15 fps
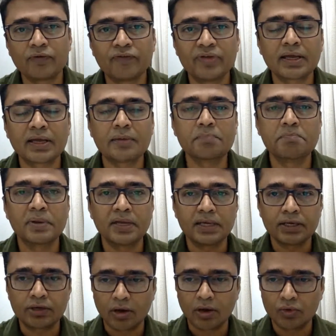we can bring
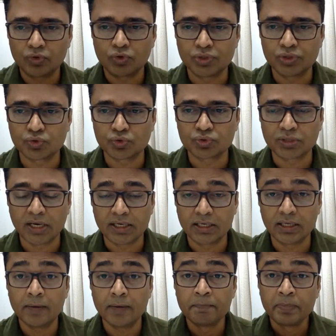it out to the
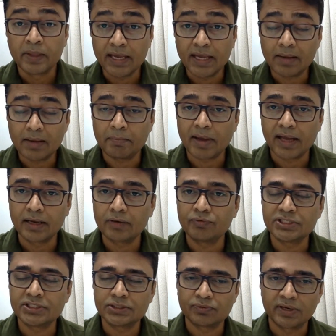society in a manner
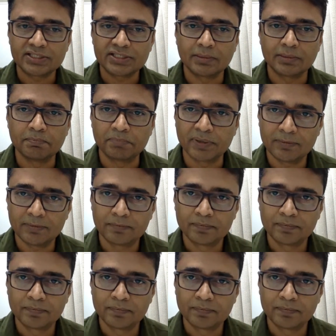which is very simple,